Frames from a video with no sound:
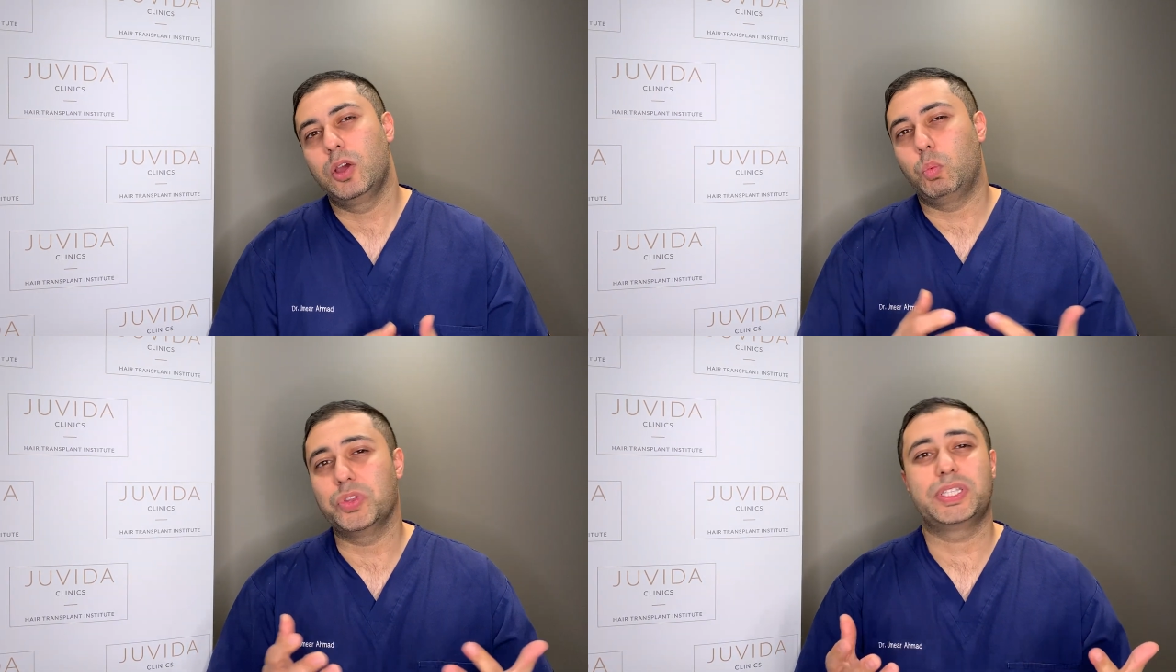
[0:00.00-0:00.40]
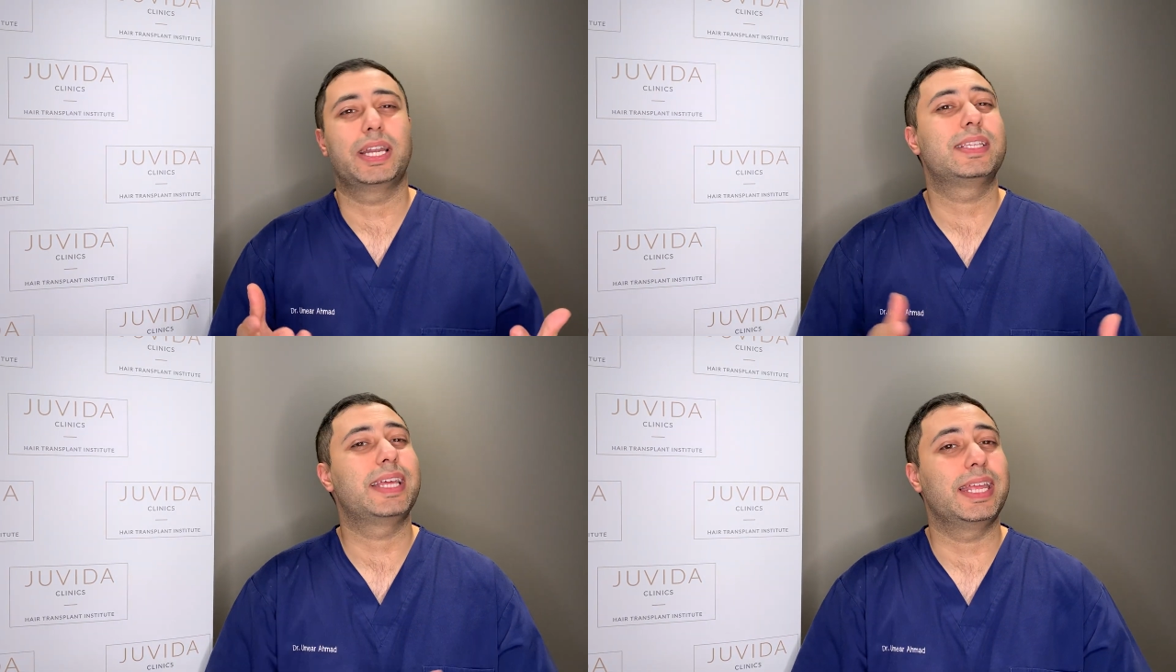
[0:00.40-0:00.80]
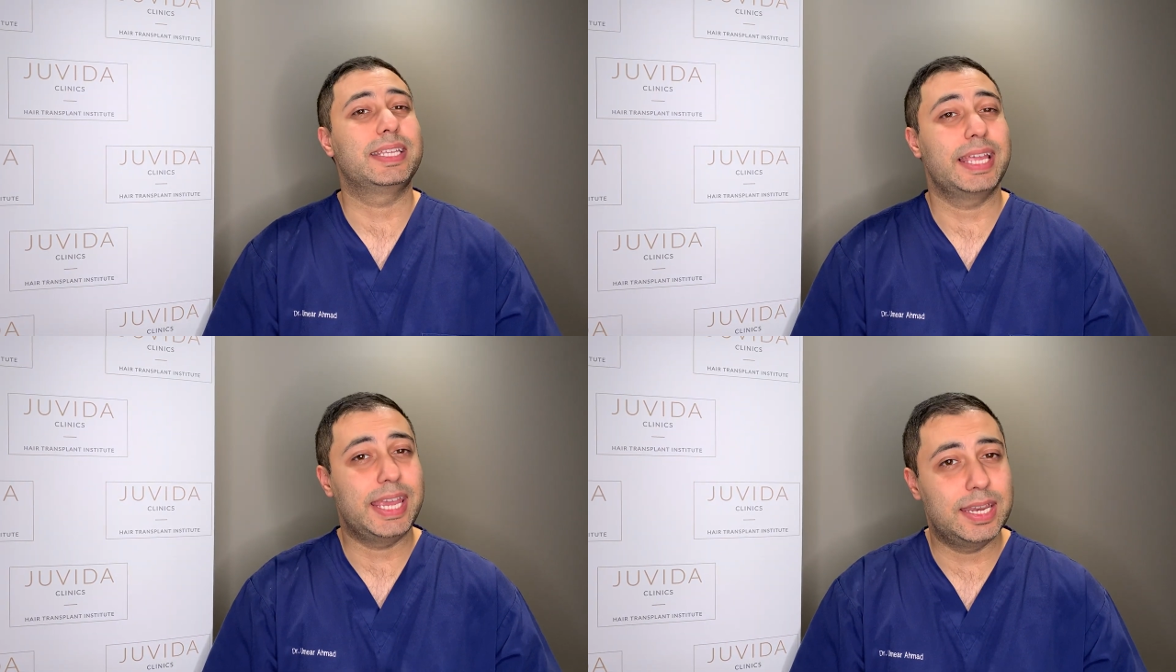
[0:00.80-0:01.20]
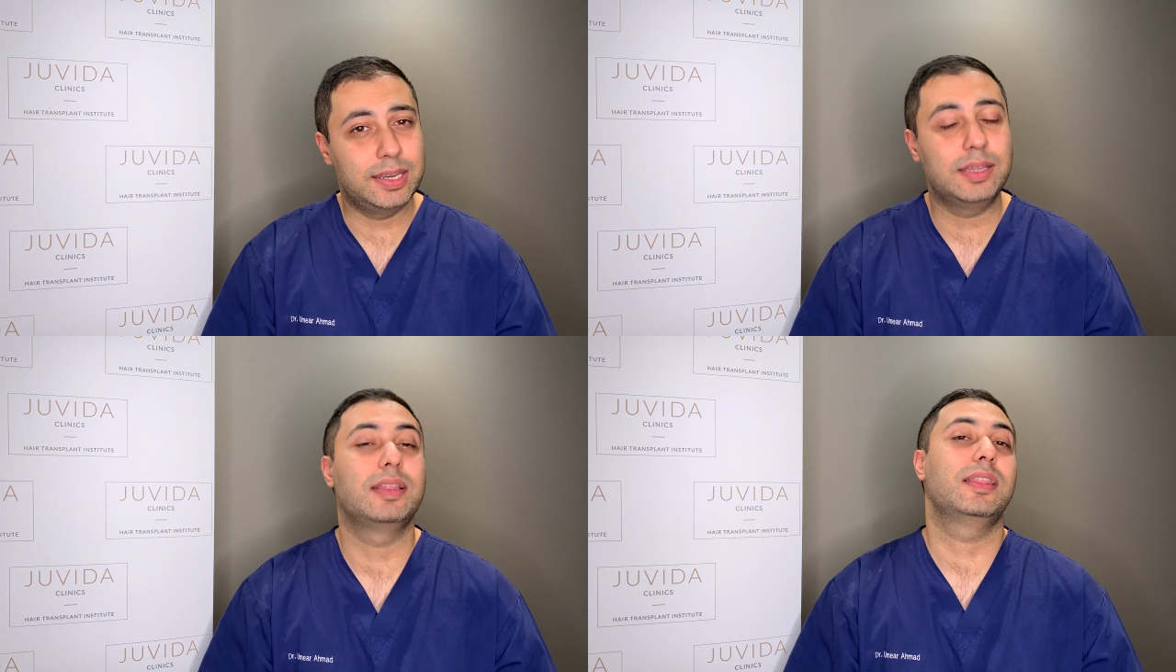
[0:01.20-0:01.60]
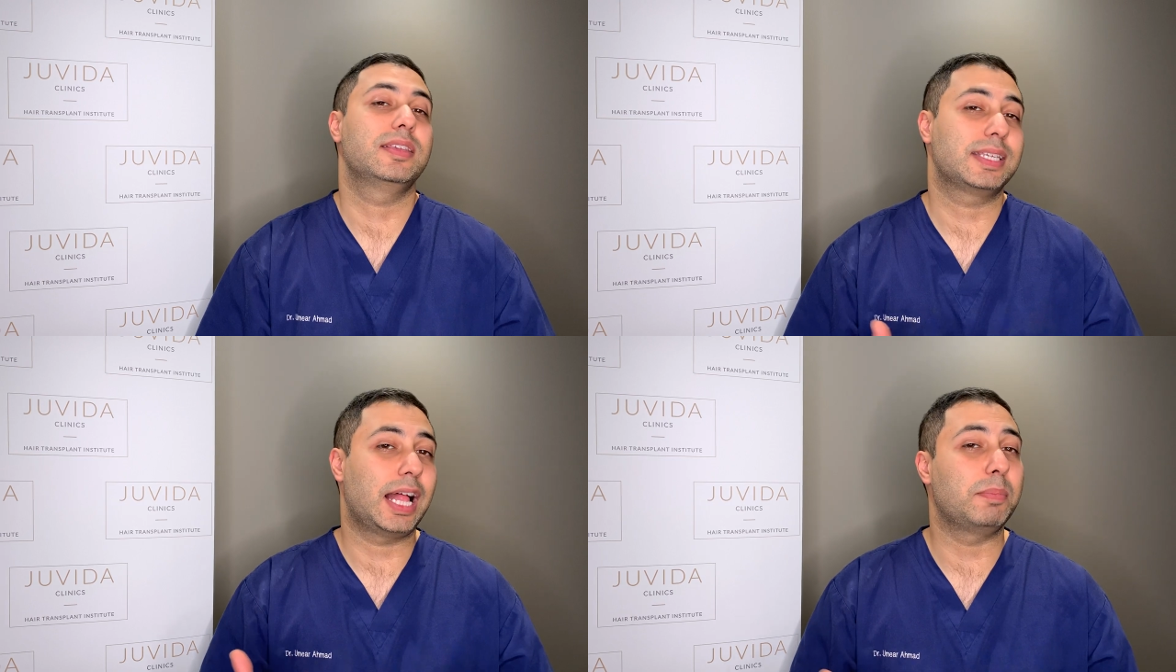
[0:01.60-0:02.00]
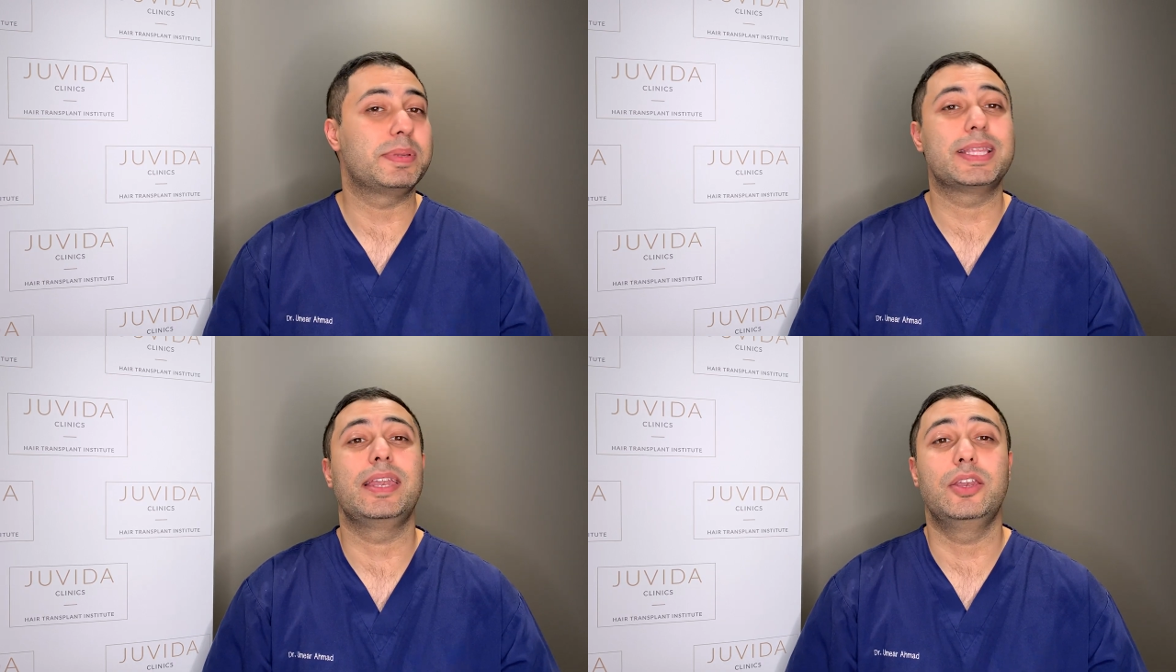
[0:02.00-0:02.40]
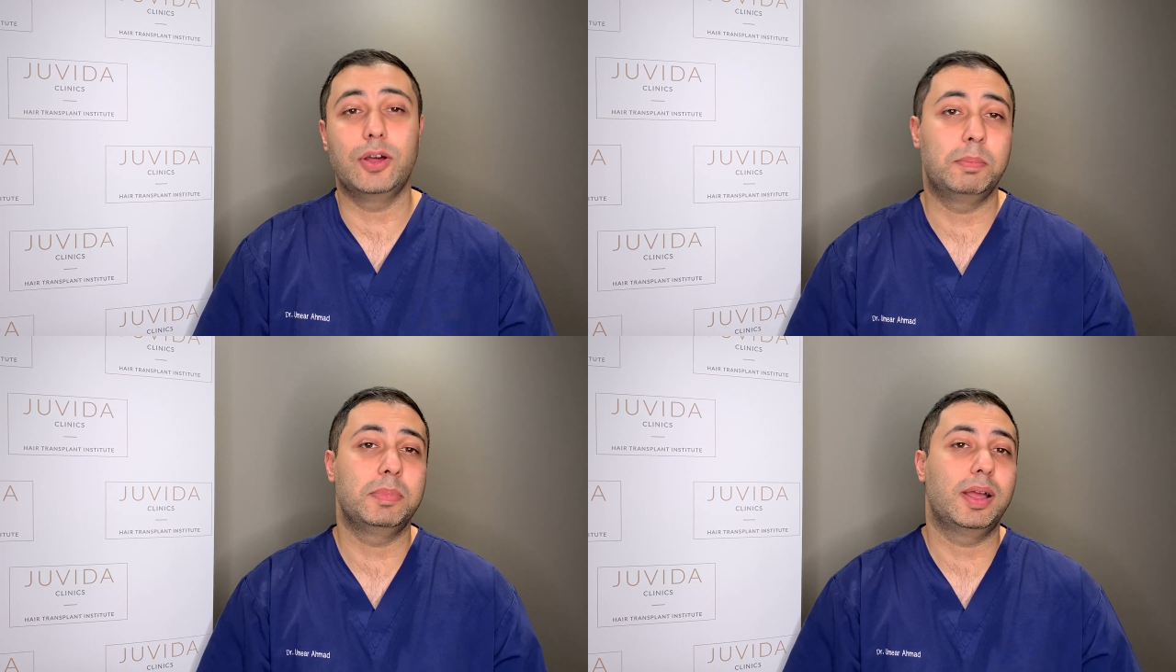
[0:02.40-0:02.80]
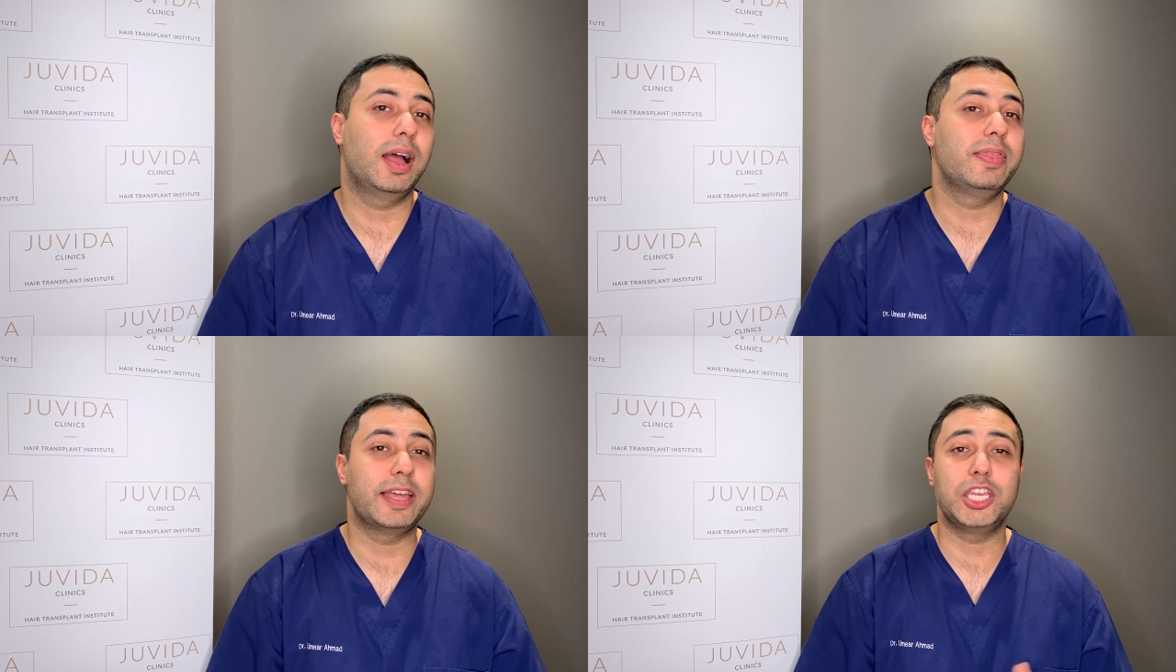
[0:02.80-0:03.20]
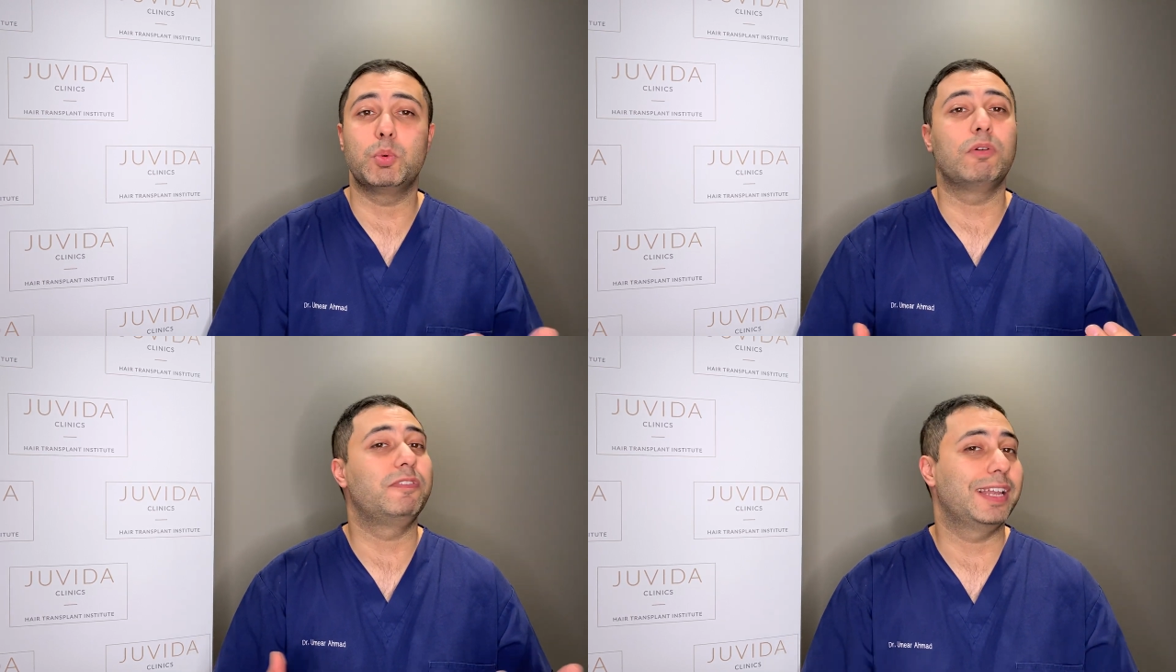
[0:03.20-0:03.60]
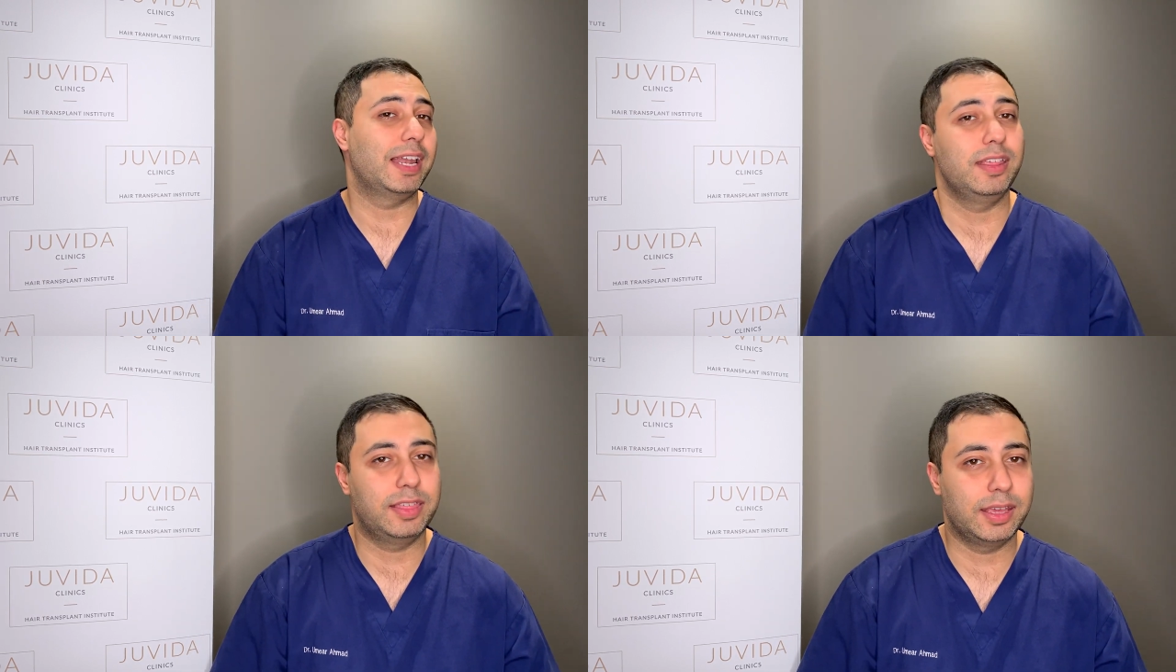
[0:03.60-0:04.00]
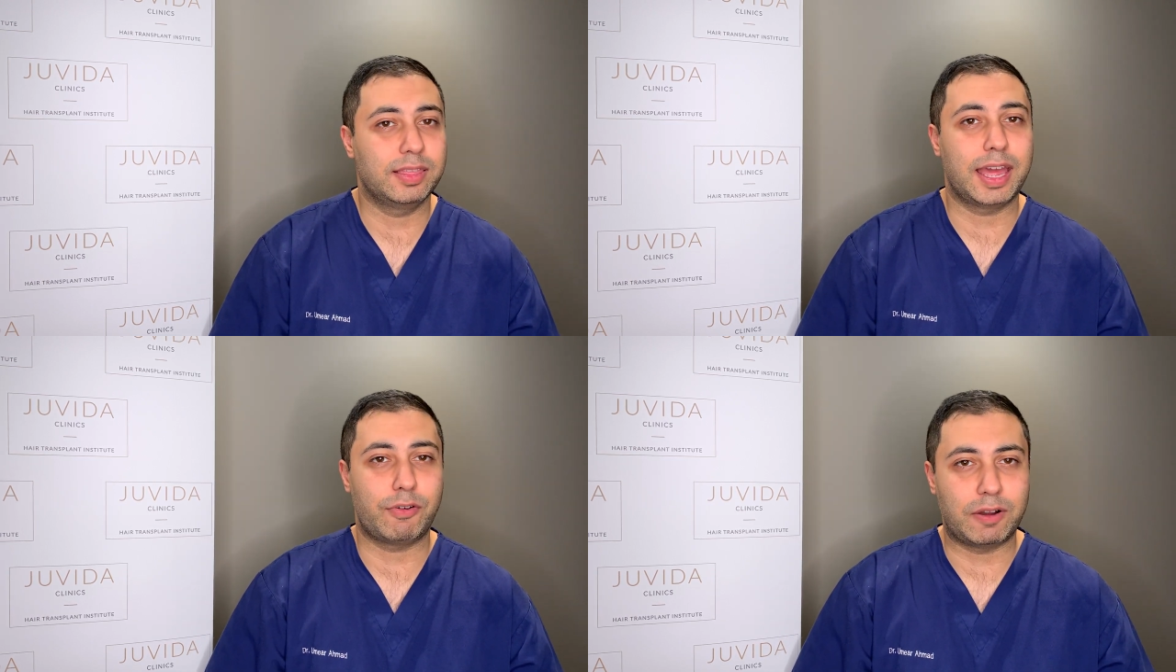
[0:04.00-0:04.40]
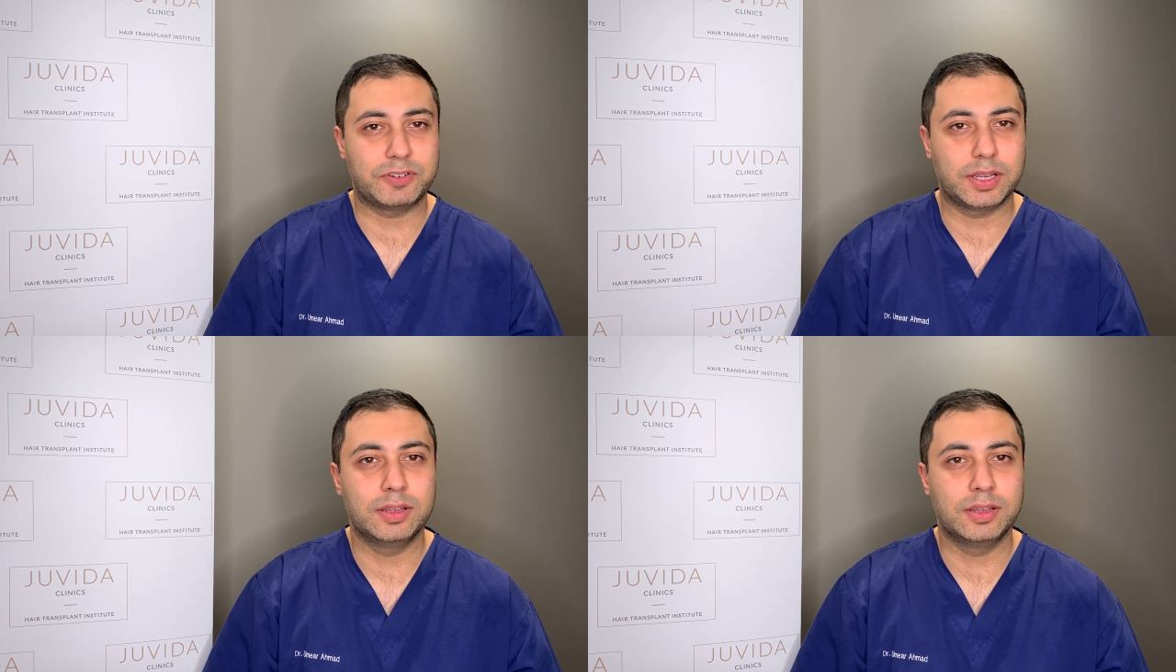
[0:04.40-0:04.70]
Once the anesthetic's in, the scalp is then numb, and then you won't feel anything thereafter.